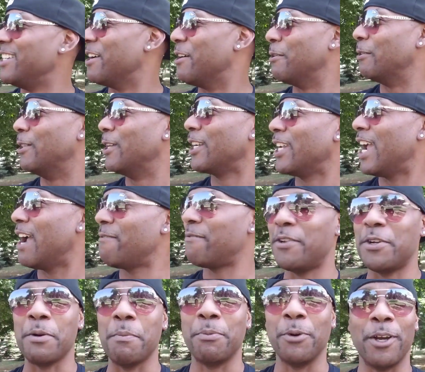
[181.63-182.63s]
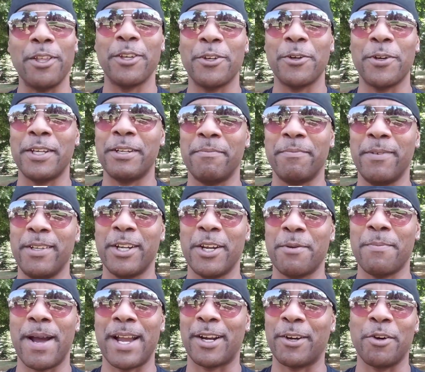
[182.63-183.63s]
to look after your brother and
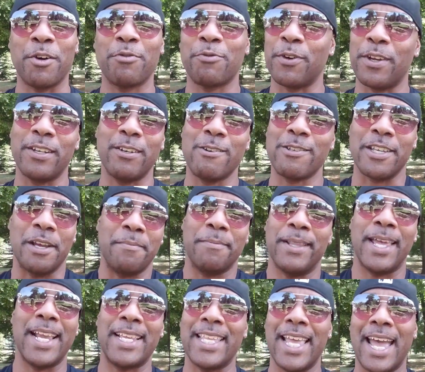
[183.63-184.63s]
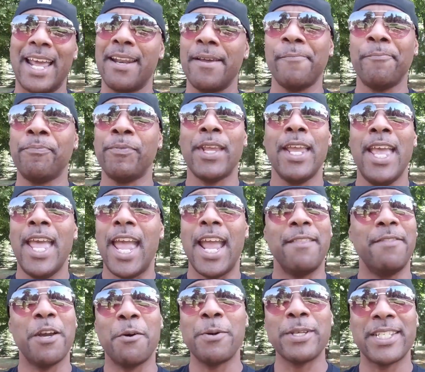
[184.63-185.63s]
my girlfriend or something like that.
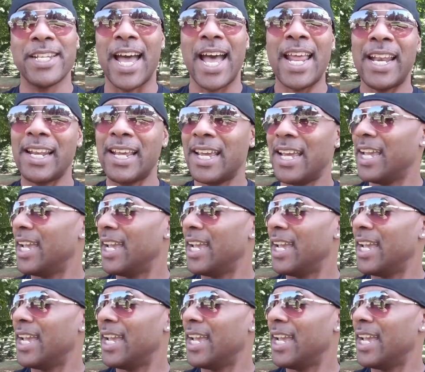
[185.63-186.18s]
And there was not.